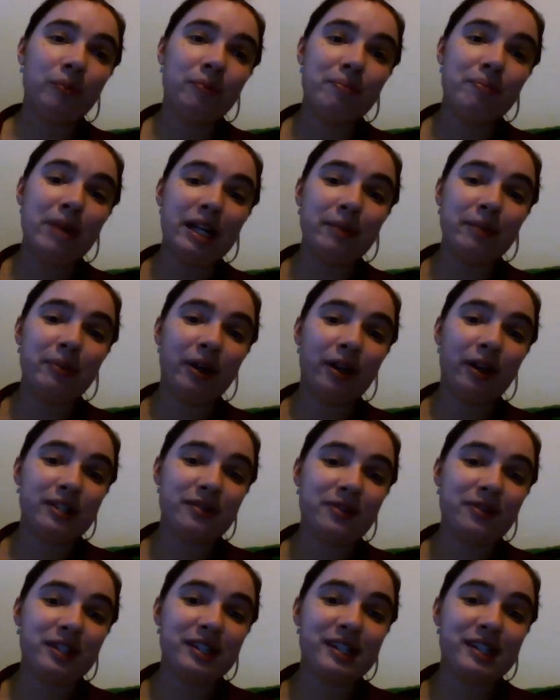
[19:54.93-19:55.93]
many parts
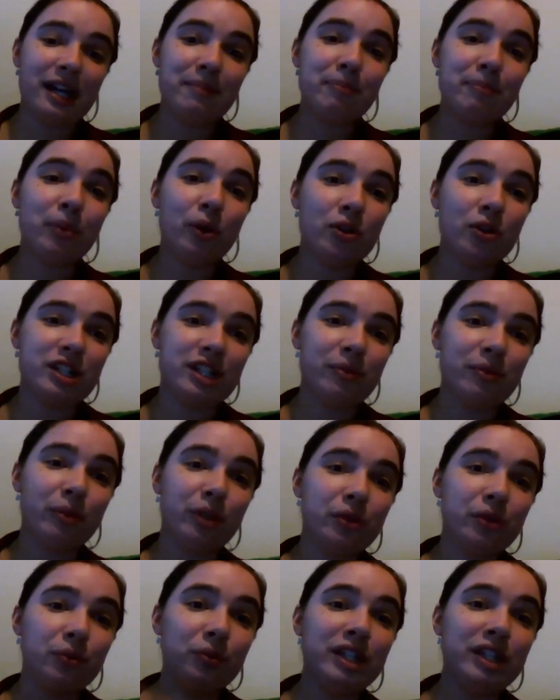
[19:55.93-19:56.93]
of the same body and we
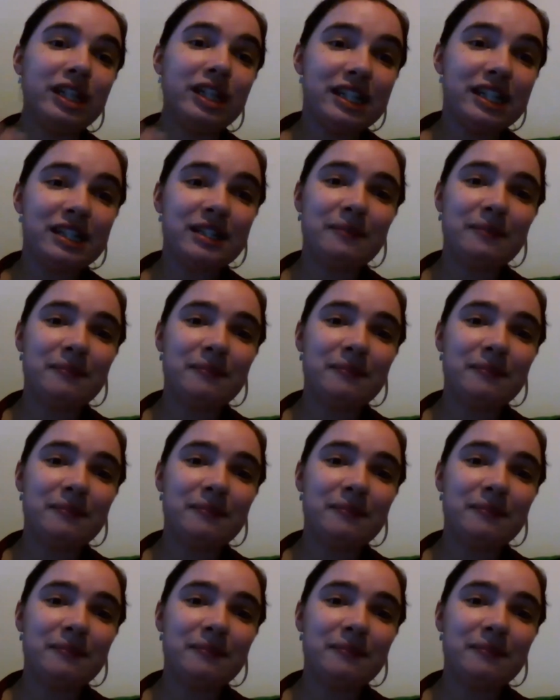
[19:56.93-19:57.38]
all need